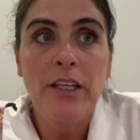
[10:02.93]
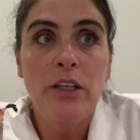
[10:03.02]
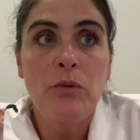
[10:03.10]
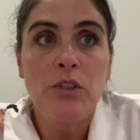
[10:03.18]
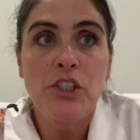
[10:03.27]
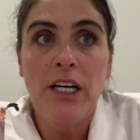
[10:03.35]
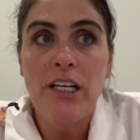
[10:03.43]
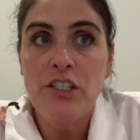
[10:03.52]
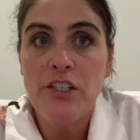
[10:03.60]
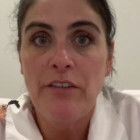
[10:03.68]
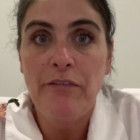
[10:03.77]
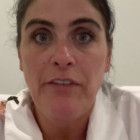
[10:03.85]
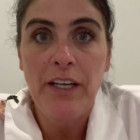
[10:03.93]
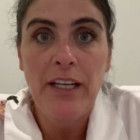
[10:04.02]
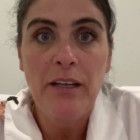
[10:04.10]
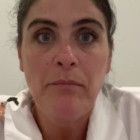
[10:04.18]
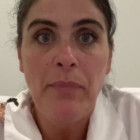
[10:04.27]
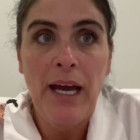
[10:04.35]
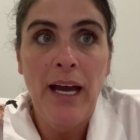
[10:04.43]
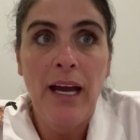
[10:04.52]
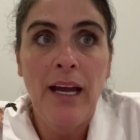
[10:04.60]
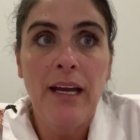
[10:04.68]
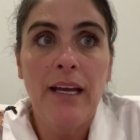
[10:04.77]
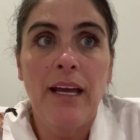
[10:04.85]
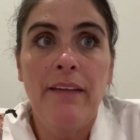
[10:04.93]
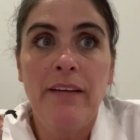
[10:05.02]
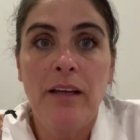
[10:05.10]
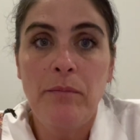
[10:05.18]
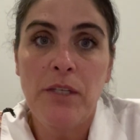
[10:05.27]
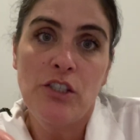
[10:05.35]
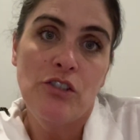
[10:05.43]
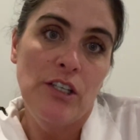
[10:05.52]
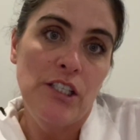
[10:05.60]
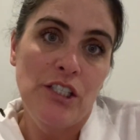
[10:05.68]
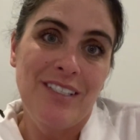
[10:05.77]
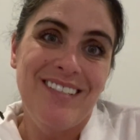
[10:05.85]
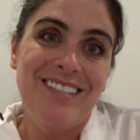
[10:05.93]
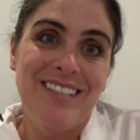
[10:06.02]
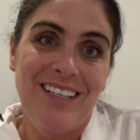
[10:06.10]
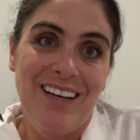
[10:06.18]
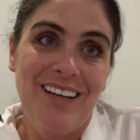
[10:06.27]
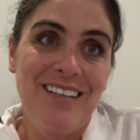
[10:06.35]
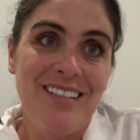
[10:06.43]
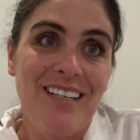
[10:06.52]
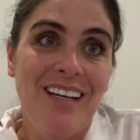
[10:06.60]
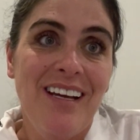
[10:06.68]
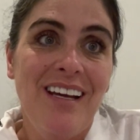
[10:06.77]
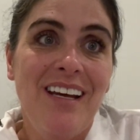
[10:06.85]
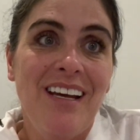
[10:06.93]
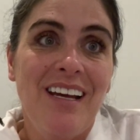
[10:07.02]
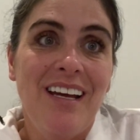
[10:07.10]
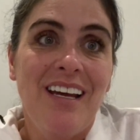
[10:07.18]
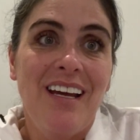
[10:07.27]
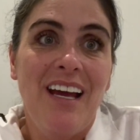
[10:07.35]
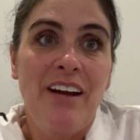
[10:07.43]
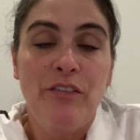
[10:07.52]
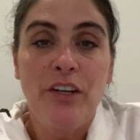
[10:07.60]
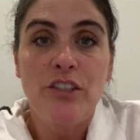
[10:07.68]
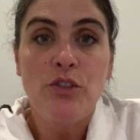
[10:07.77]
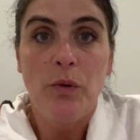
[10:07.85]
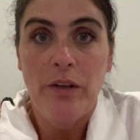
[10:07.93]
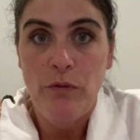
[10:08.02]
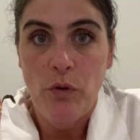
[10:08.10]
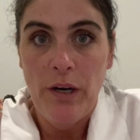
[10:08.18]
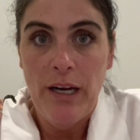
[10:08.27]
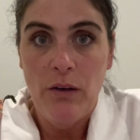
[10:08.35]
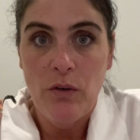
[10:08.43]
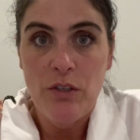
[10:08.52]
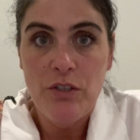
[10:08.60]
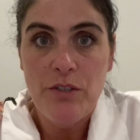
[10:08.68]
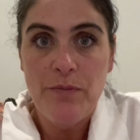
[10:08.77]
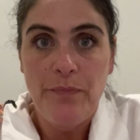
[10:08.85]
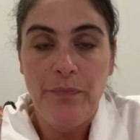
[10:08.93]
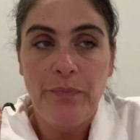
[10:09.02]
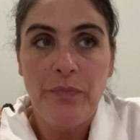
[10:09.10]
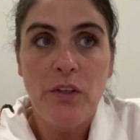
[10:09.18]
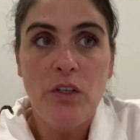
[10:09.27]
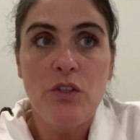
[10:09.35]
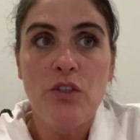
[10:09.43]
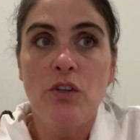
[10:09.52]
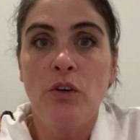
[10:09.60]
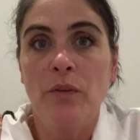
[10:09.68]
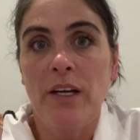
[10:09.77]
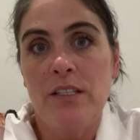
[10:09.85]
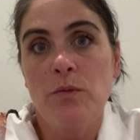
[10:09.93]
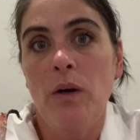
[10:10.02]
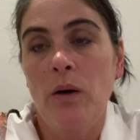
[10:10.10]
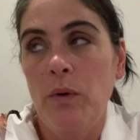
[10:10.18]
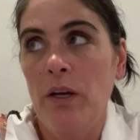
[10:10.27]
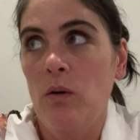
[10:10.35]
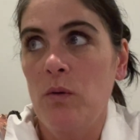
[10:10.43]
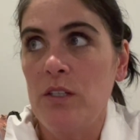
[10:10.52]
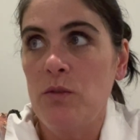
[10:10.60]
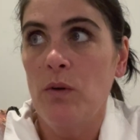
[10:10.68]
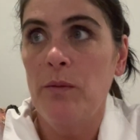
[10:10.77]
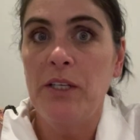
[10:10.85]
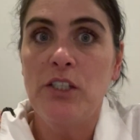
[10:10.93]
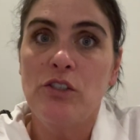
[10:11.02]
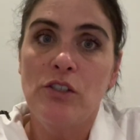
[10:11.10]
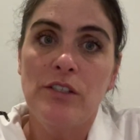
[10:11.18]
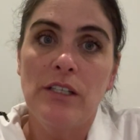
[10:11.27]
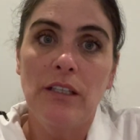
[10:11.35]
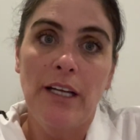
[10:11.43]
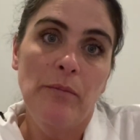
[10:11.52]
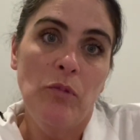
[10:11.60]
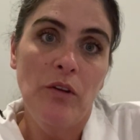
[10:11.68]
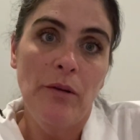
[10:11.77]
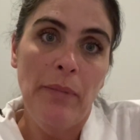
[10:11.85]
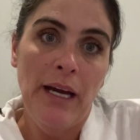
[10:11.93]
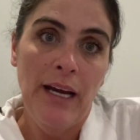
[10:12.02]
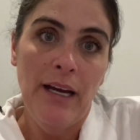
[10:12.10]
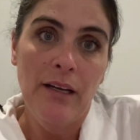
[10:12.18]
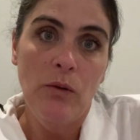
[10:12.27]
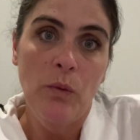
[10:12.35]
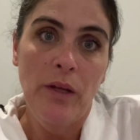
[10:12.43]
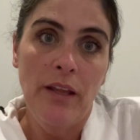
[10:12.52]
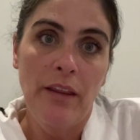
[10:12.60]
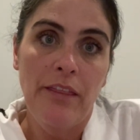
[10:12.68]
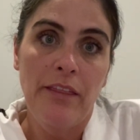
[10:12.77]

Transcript: you would change the feeding bag and the administration set every 24 hours. So that's why we always want to be sure to label the bag with,